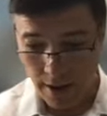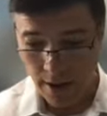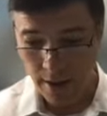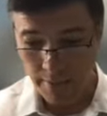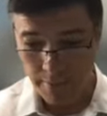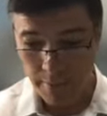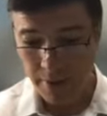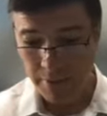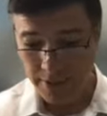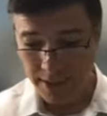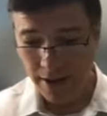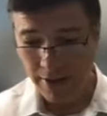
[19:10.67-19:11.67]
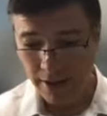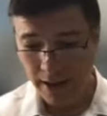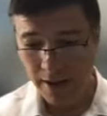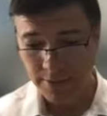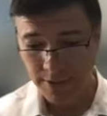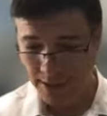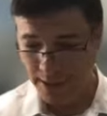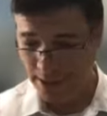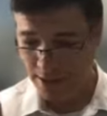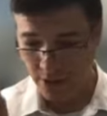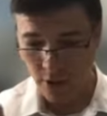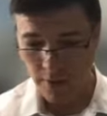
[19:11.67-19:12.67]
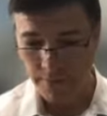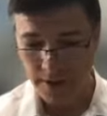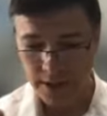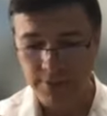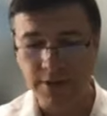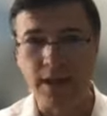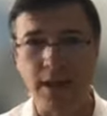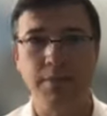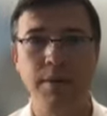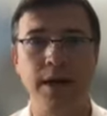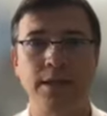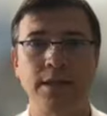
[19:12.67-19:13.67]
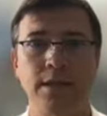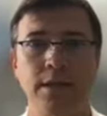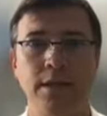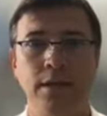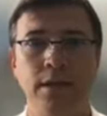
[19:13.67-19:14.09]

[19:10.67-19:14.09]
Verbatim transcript: uh, Ben Beseira comes and says, "No kofetz for nikpatz,"